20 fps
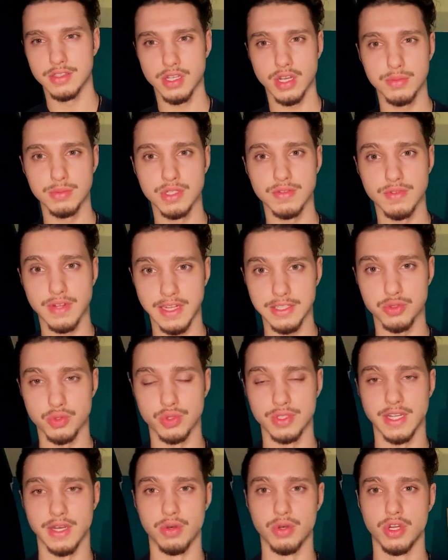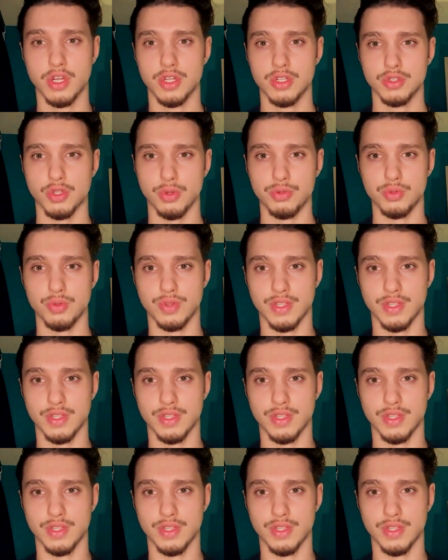terms of lateral delt, don't do